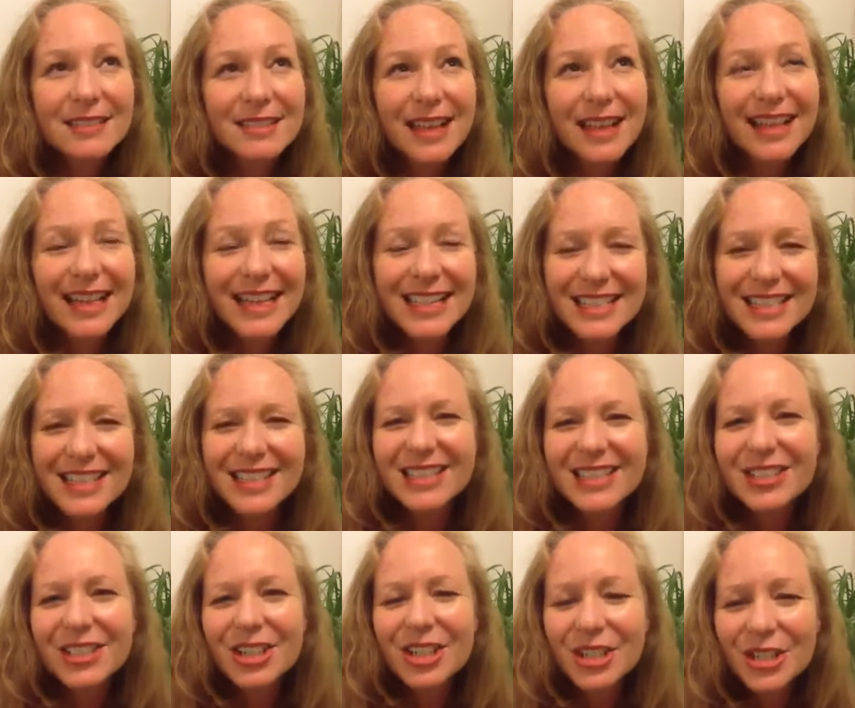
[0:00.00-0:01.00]
I guess the
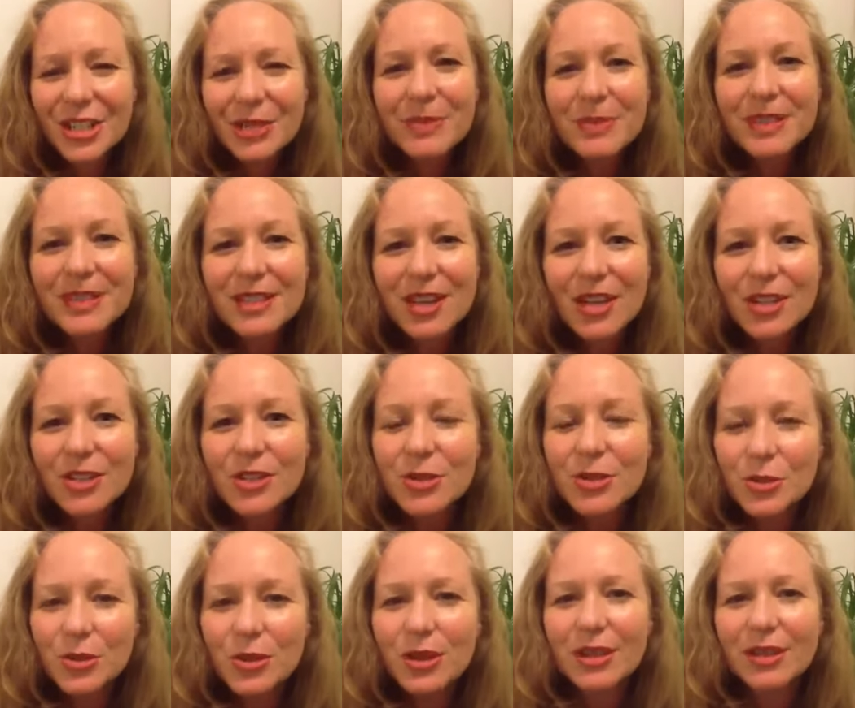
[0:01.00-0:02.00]
term is on
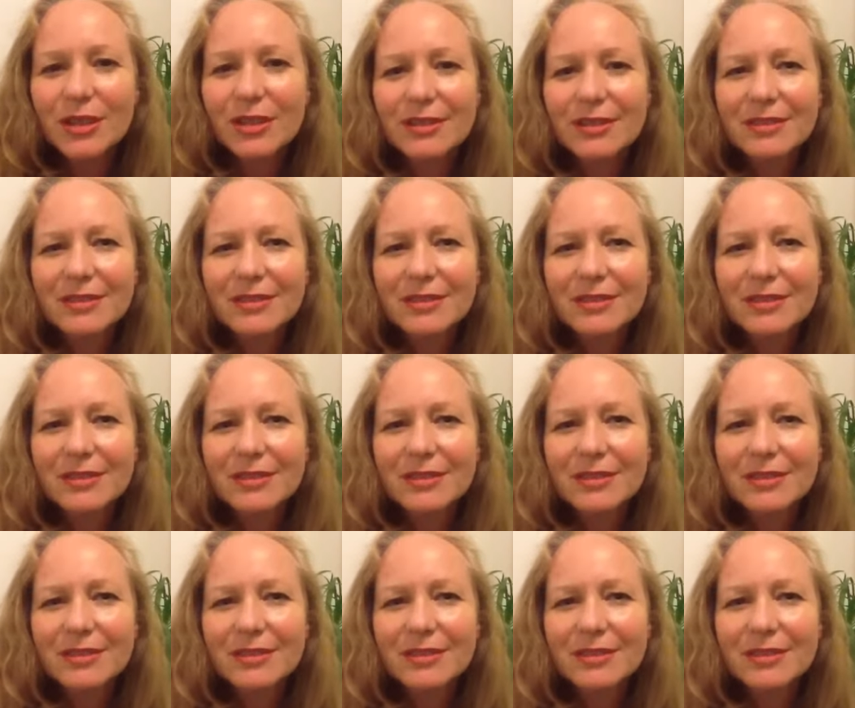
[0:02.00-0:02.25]
tour.